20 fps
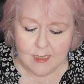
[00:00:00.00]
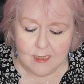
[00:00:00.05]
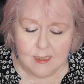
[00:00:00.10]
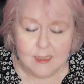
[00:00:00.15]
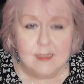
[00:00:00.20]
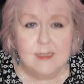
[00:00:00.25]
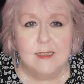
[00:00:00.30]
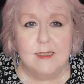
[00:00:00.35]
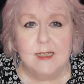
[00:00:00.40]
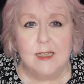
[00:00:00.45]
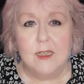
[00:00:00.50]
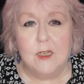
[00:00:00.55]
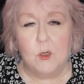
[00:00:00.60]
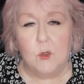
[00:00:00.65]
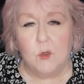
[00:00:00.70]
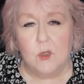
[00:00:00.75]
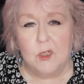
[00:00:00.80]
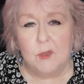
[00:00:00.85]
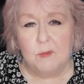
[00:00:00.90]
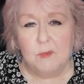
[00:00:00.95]
This is a
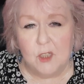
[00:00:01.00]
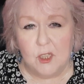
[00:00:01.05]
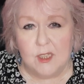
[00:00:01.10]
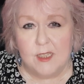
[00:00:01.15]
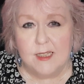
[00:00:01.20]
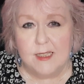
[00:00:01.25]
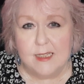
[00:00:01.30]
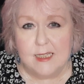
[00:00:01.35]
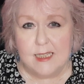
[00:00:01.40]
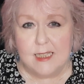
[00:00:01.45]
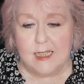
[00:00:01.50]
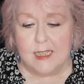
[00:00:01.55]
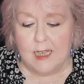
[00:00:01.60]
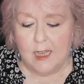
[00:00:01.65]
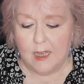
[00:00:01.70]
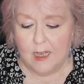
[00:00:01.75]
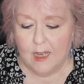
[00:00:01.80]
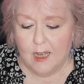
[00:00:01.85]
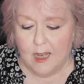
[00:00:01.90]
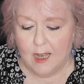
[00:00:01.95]
little community,
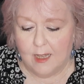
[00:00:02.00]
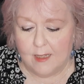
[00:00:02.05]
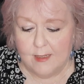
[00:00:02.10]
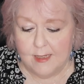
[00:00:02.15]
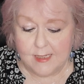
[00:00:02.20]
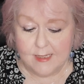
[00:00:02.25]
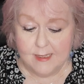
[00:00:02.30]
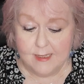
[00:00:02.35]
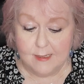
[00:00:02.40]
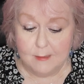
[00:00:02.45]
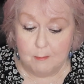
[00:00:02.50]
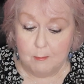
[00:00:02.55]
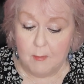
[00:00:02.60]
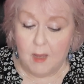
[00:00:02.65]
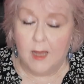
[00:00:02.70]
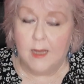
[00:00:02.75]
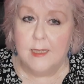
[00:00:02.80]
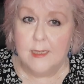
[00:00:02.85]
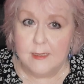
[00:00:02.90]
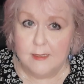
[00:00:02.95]
and this is
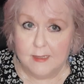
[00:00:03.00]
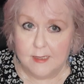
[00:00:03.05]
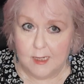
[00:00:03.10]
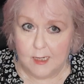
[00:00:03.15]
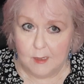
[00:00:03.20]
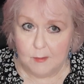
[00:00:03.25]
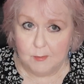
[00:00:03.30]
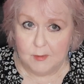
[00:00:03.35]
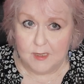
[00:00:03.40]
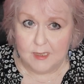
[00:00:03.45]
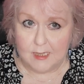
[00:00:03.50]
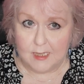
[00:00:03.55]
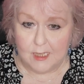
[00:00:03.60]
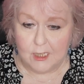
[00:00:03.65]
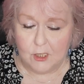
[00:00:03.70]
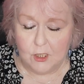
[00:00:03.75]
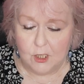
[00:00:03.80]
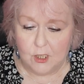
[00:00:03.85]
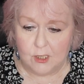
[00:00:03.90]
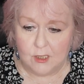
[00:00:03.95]
my
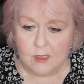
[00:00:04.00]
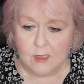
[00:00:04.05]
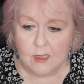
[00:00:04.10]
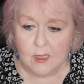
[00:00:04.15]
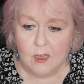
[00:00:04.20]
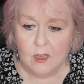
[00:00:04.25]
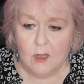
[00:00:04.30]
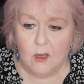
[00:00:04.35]
interpretation